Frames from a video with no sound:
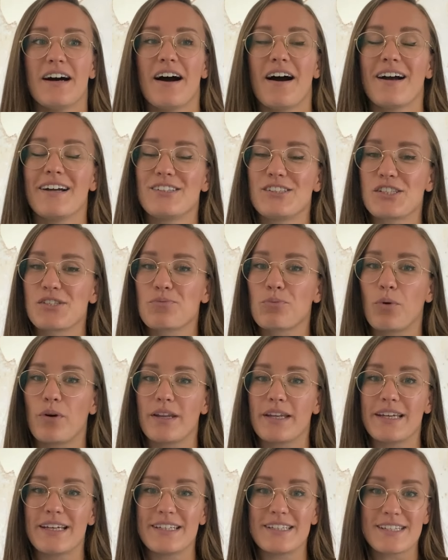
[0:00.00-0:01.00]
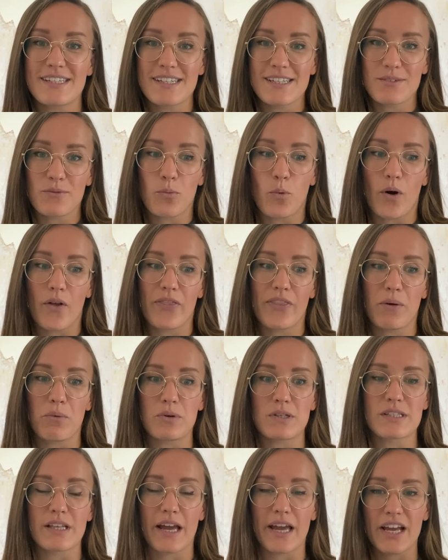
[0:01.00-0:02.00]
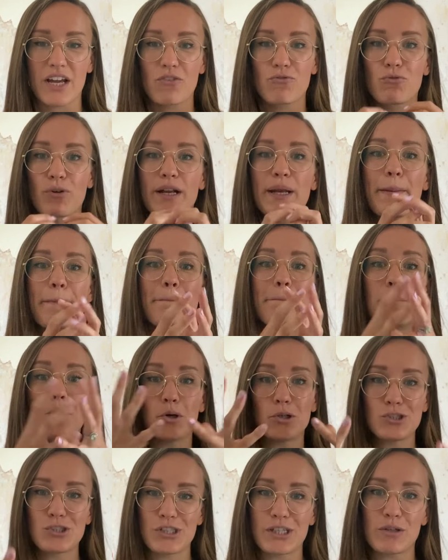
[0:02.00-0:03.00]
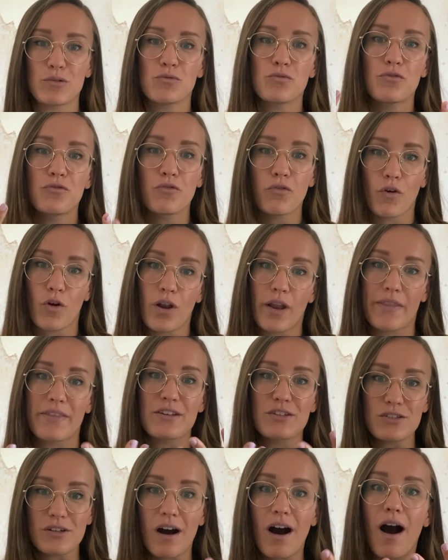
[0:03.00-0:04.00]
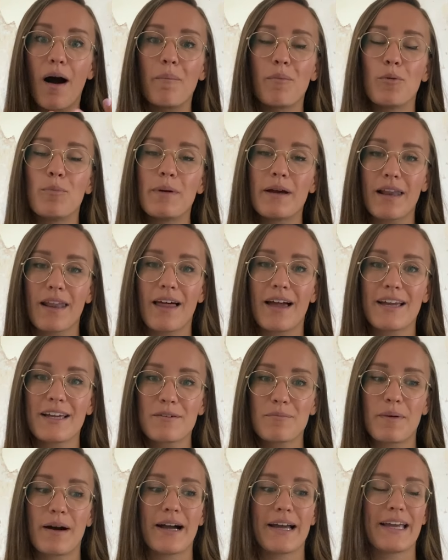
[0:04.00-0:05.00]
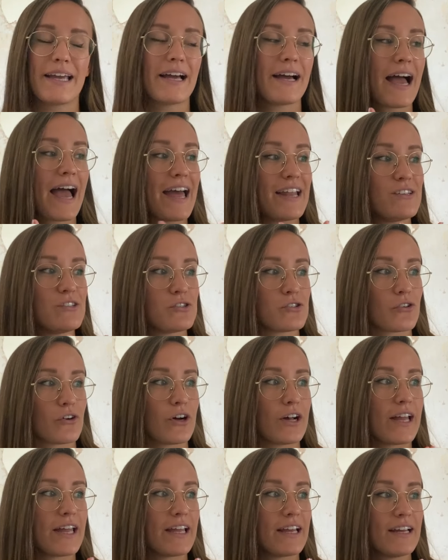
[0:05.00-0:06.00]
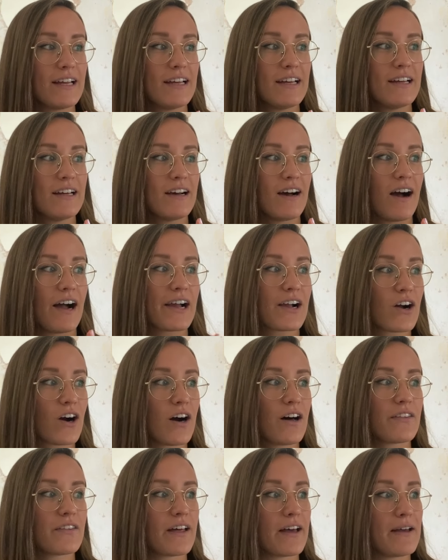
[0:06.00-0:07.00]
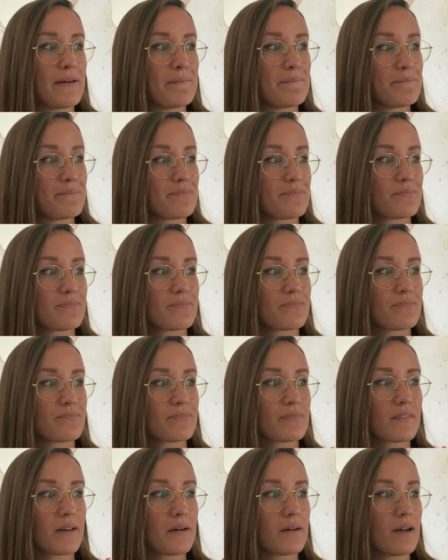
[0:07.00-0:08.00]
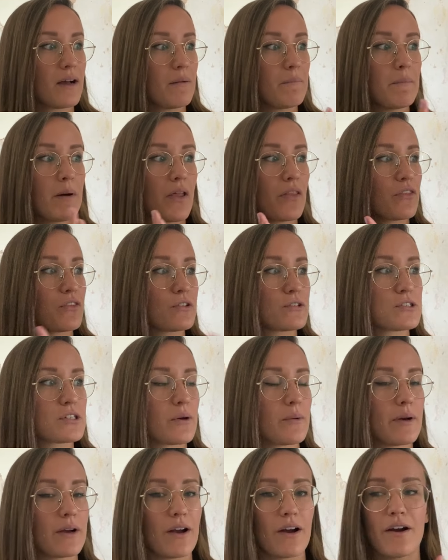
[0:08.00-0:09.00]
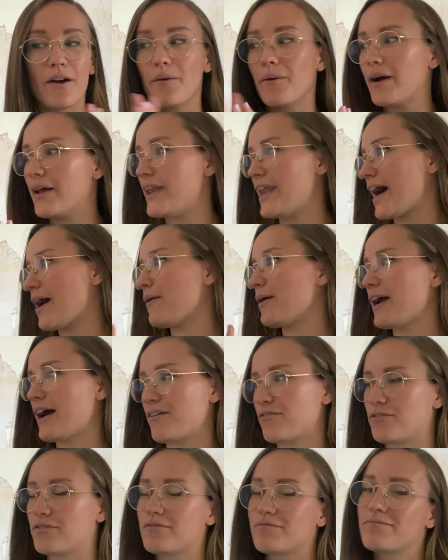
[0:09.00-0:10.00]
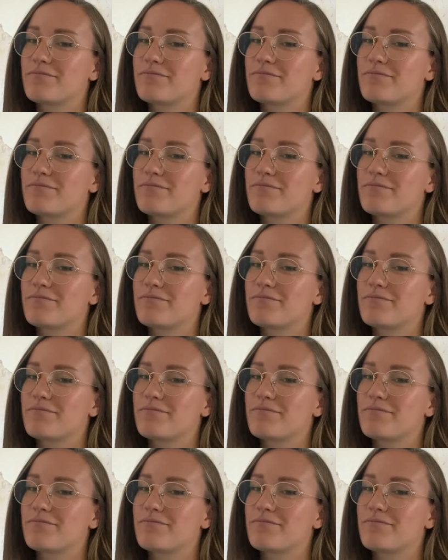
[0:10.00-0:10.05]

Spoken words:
I just wanted one that was like really bushy and full at the top, a bit like my Enjoy. I cut them a month or so ago and now I have